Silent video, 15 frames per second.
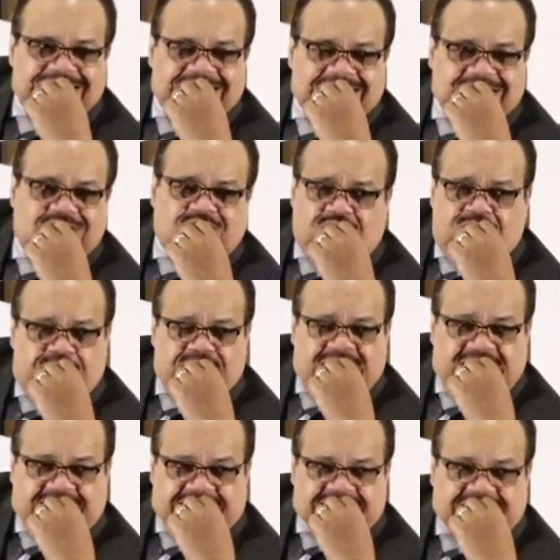There's truth
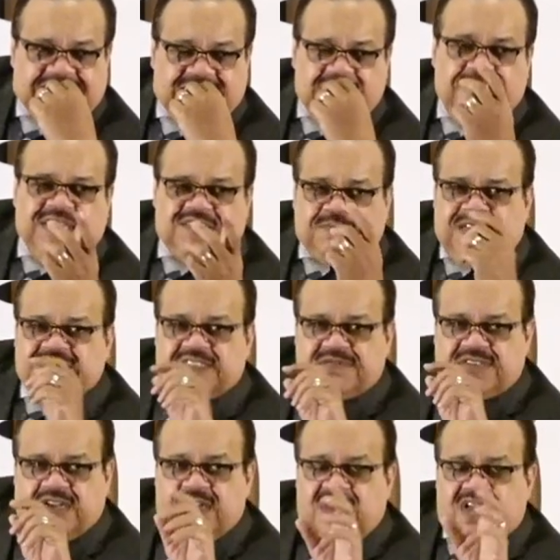behind this thing. Let me explain
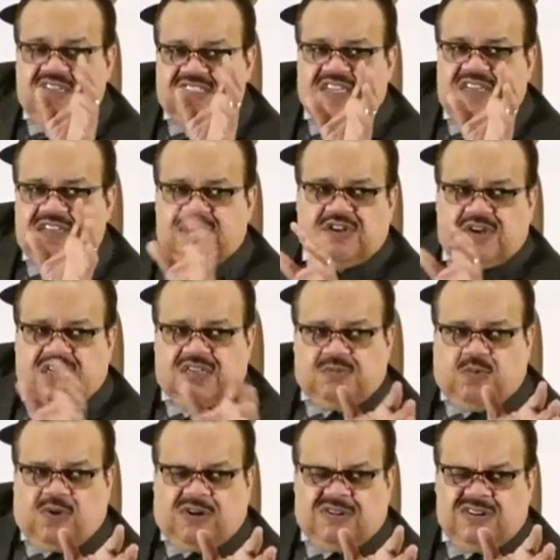something. See, look at the
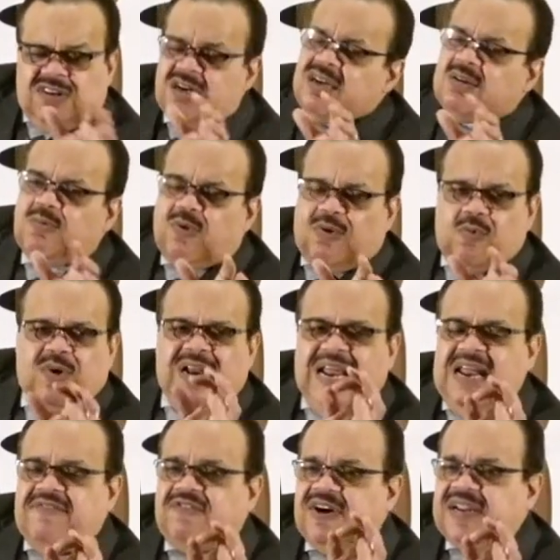world. Look at the world.
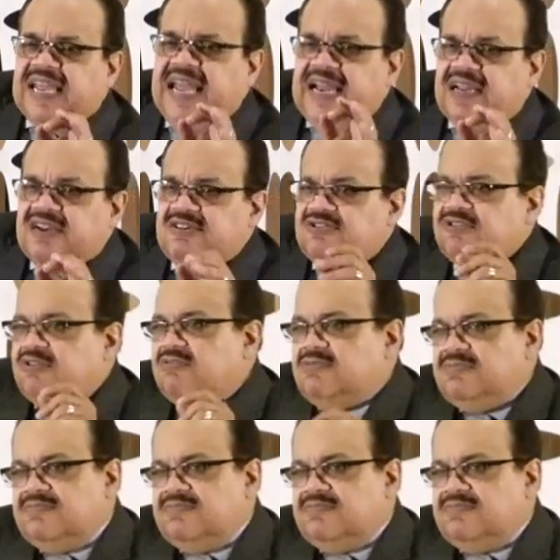Whatever it can't control,